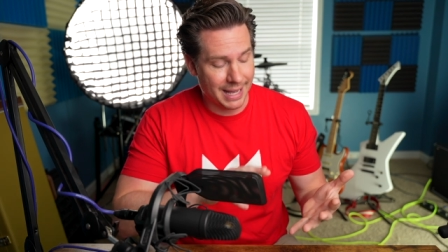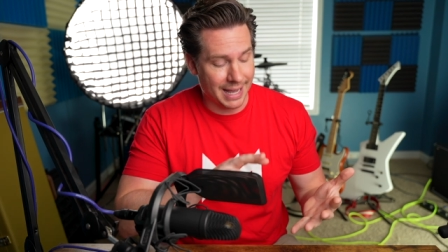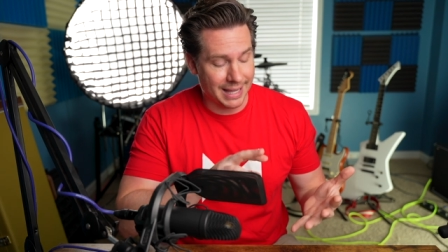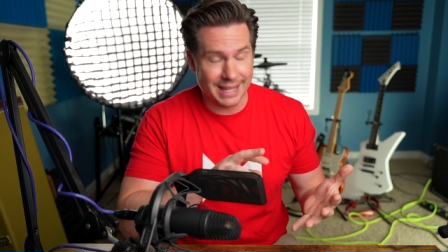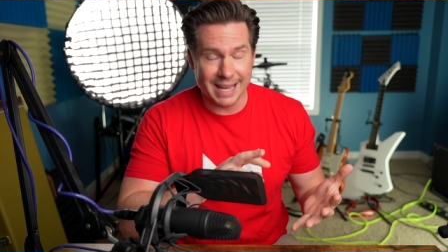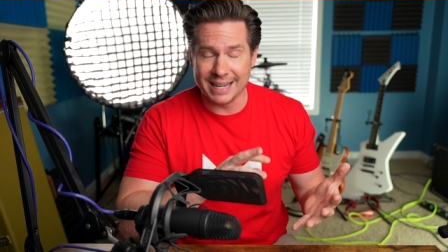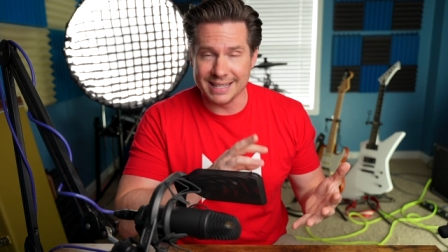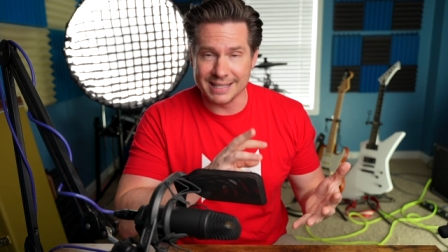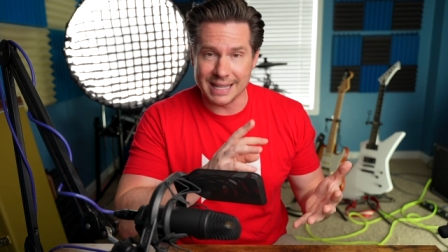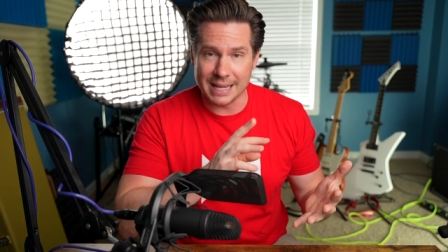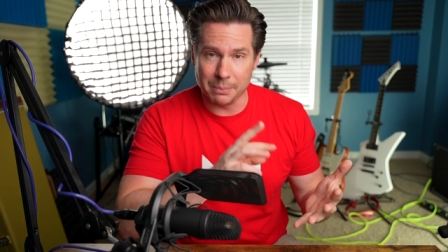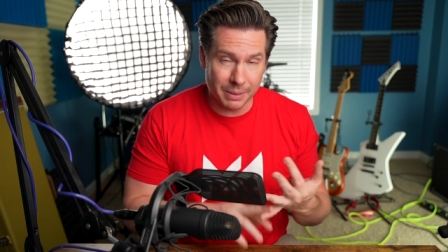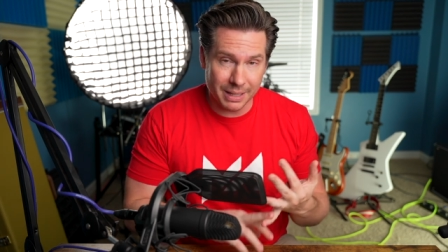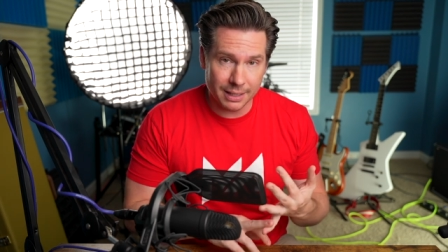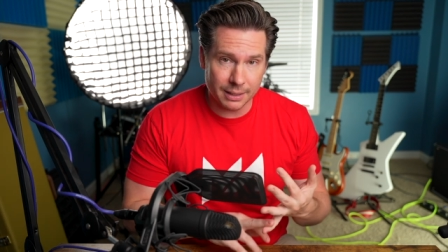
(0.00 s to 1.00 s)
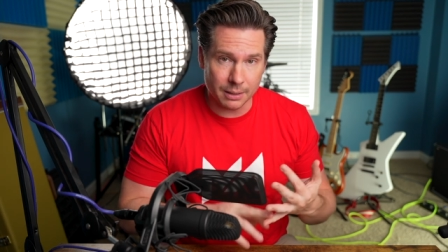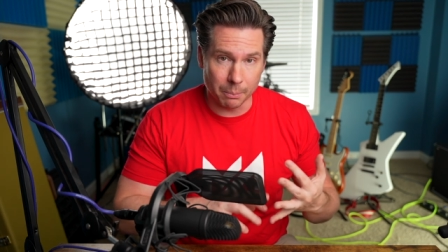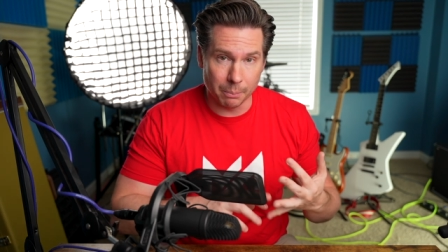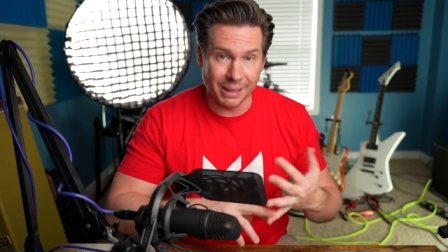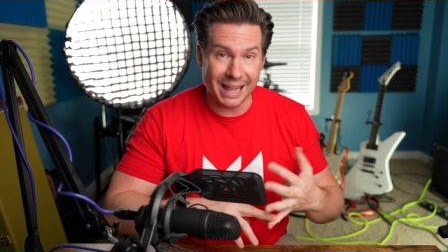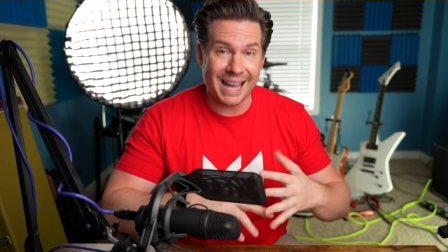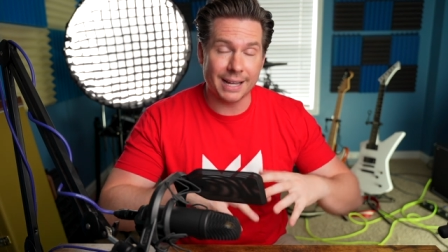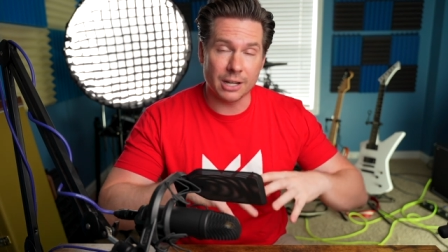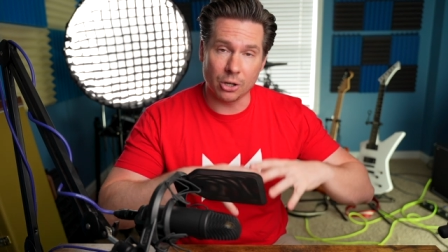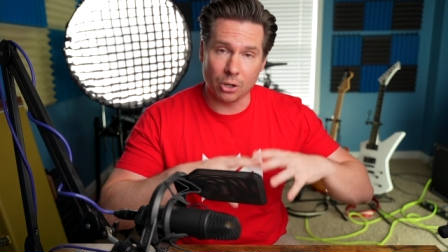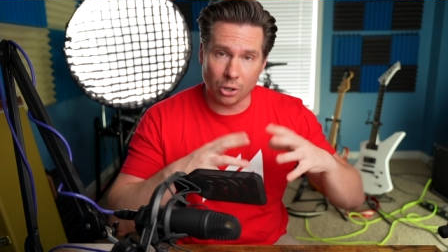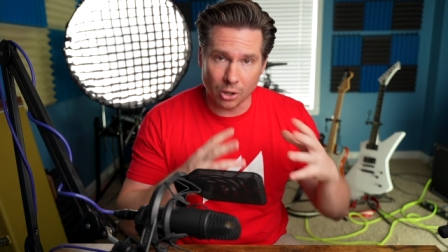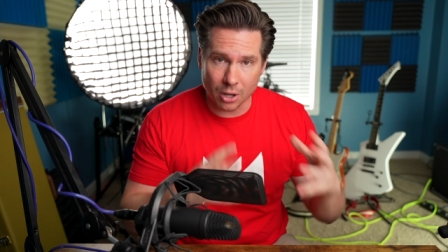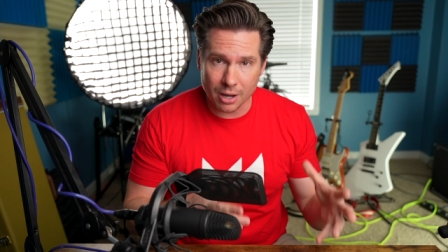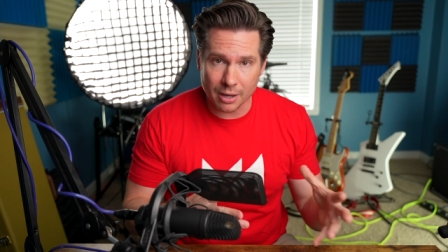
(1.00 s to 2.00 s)
And that is a big black
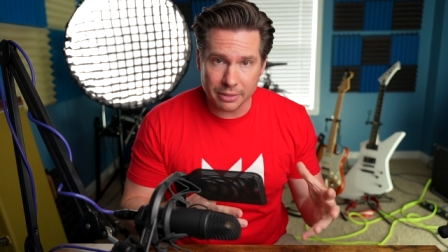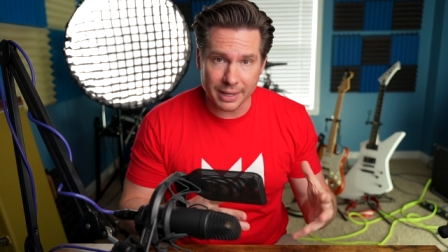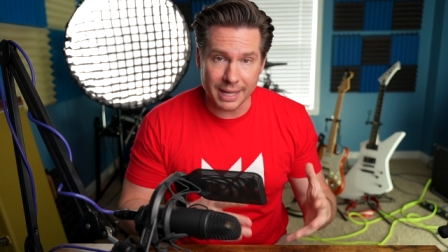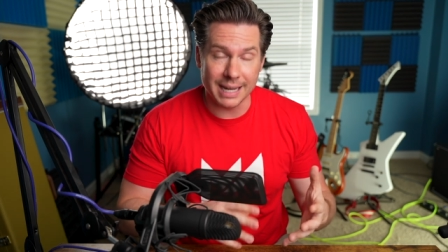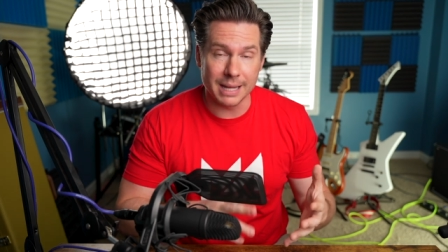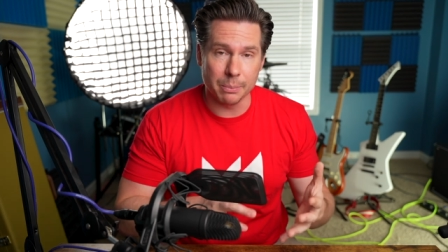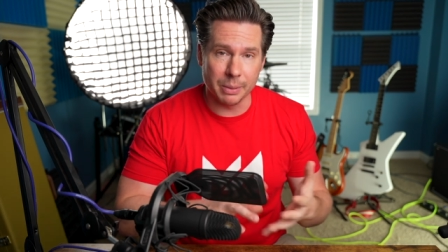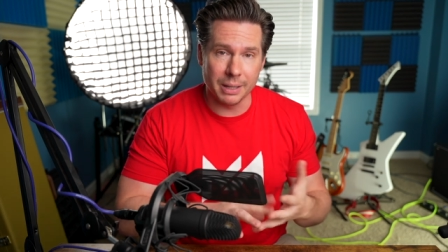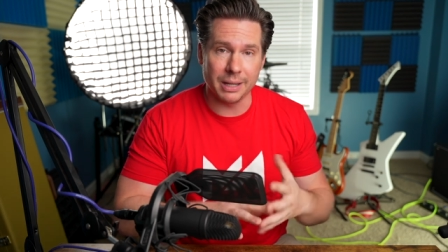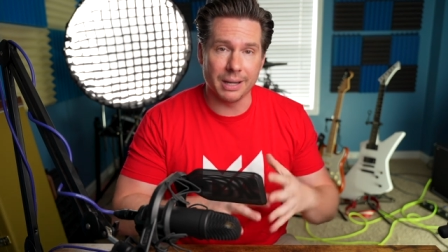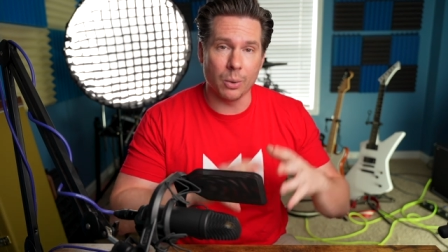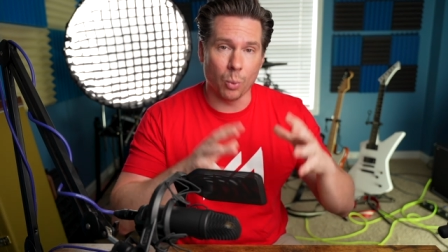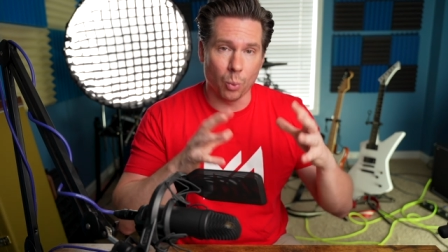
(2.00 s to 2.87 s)
cloth and a big